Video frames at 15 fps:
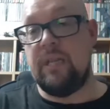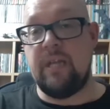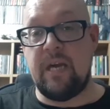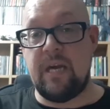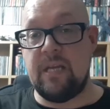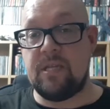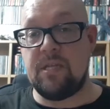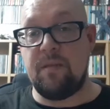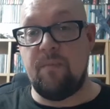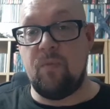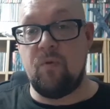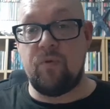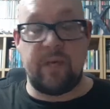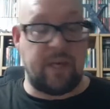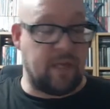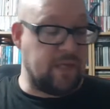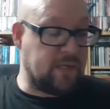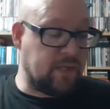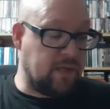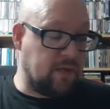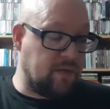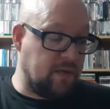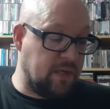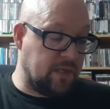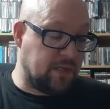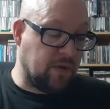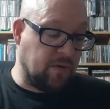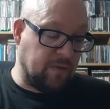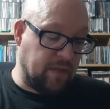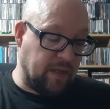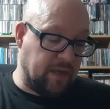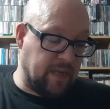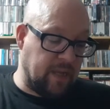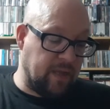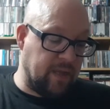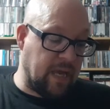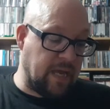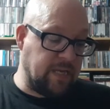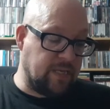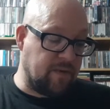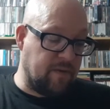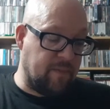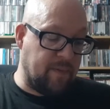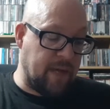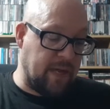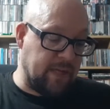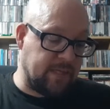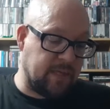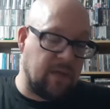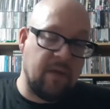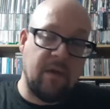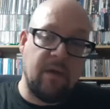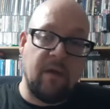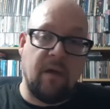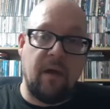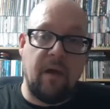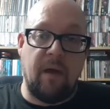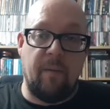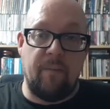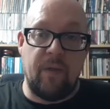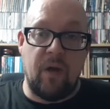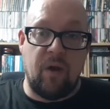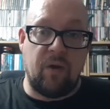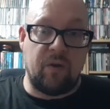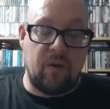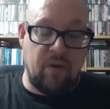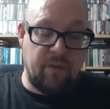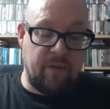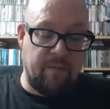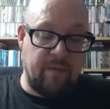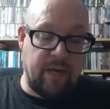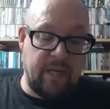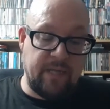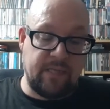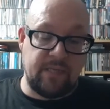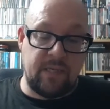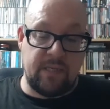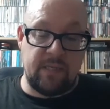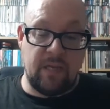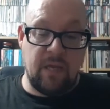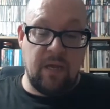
the Heat of the Morning is a, a song that later appears um, on other releases.